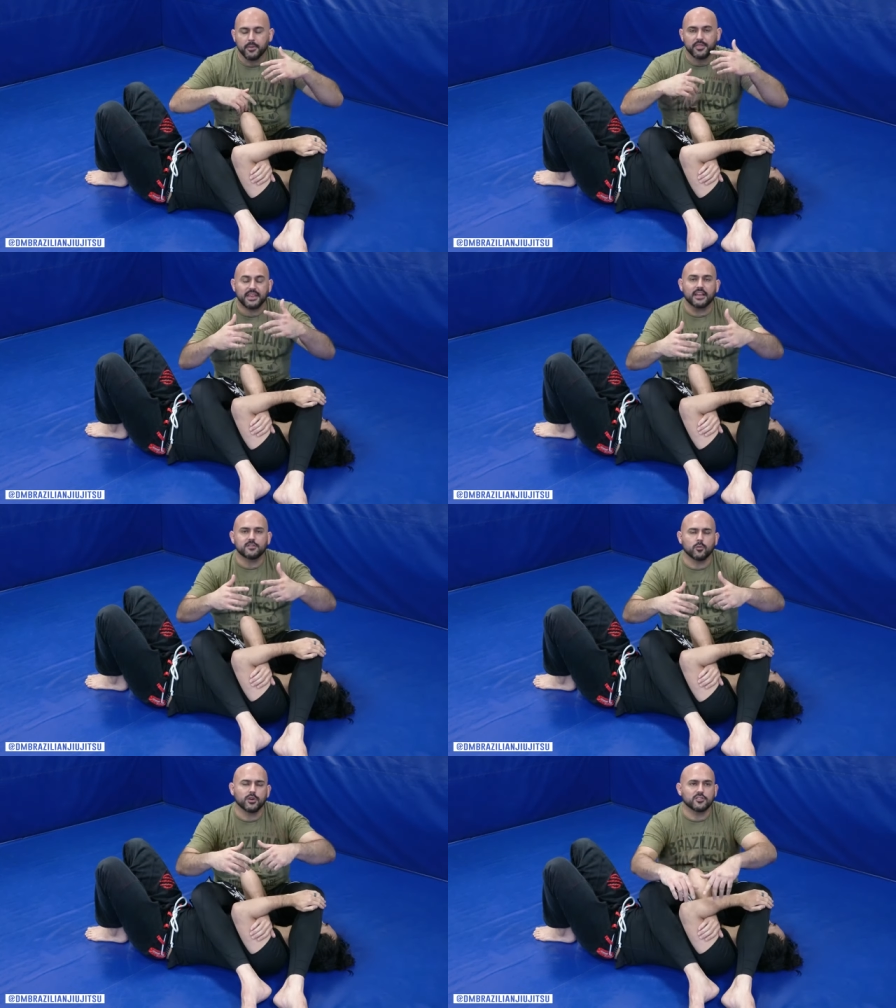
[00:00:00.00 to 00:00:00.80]
But the
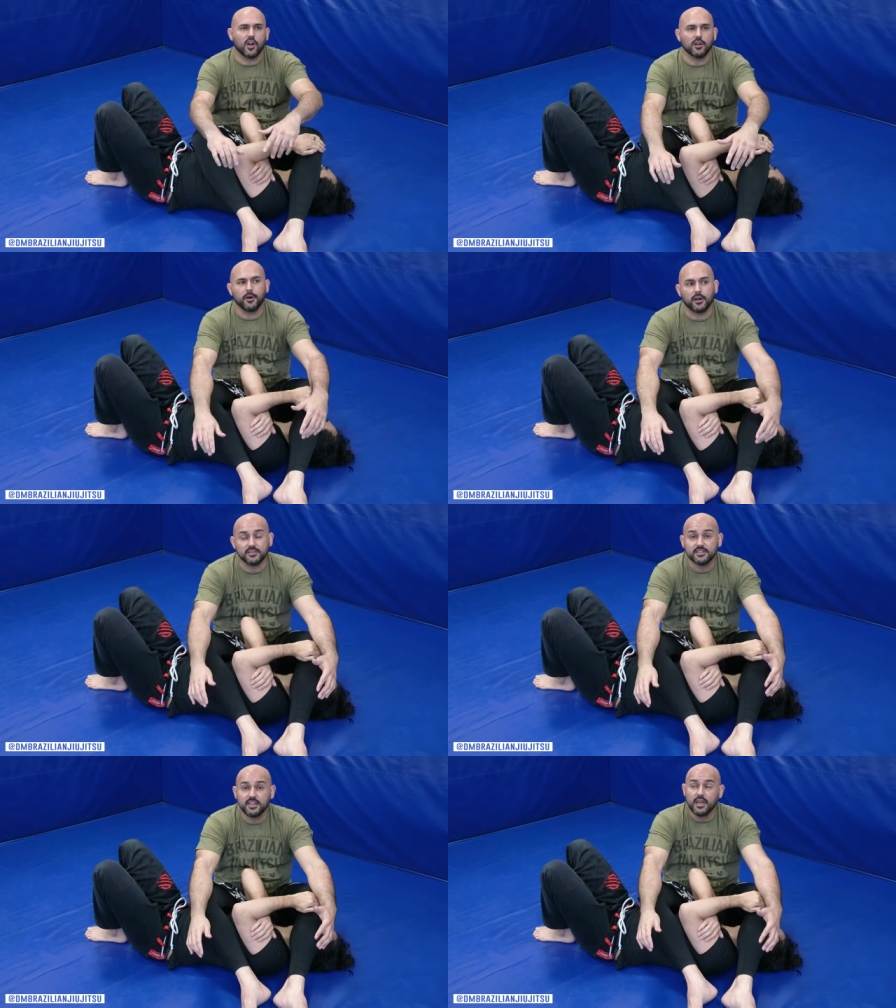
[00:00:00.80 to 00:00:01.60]
next one we're going to talk about
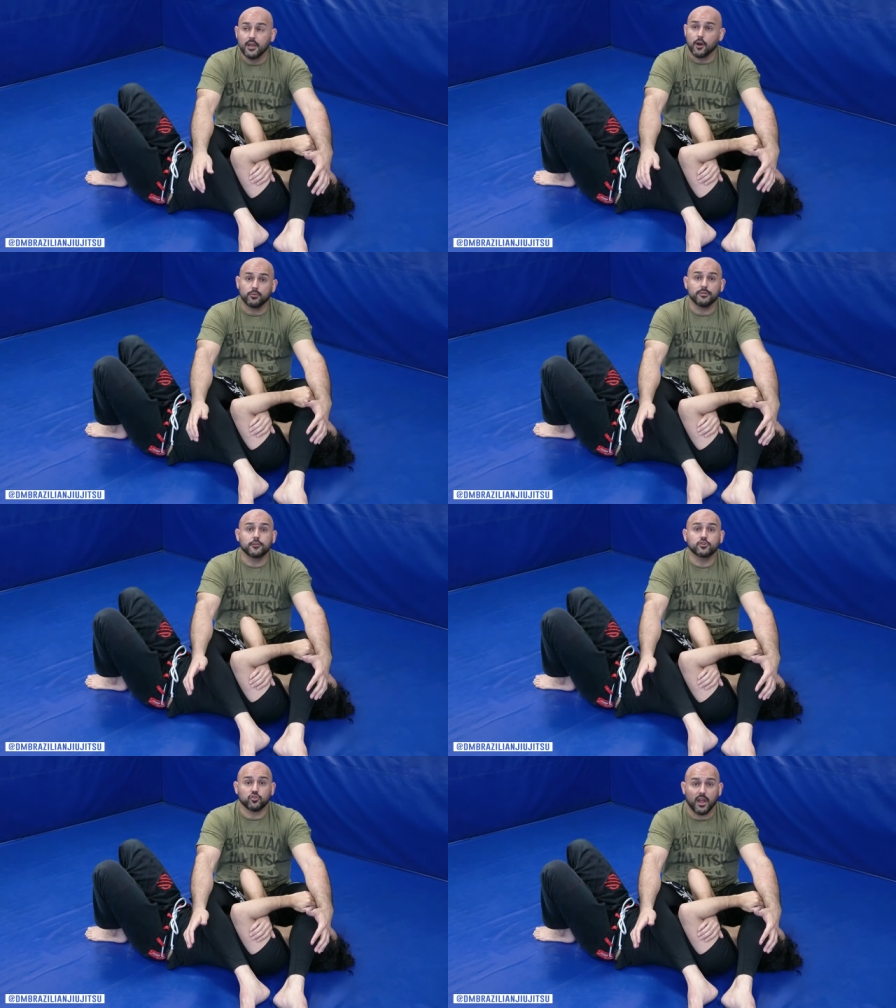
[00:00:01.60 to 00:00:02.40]
is a
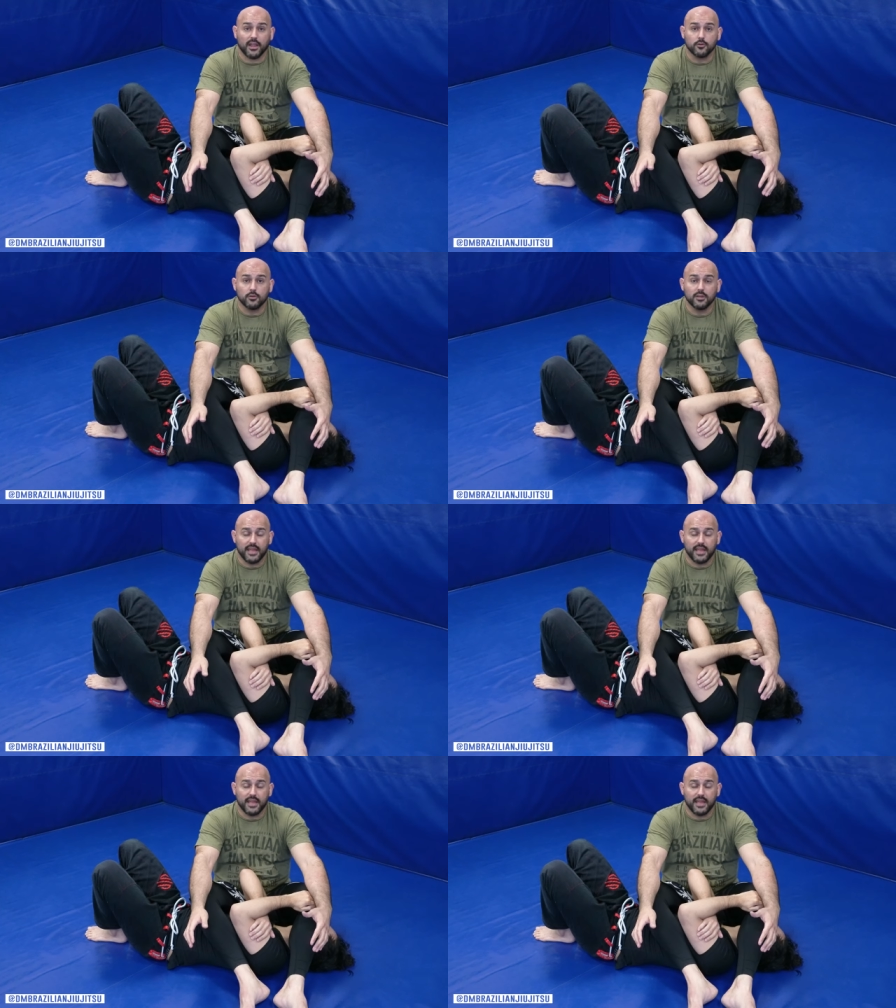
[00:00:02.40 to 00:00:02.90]
reverse triangle.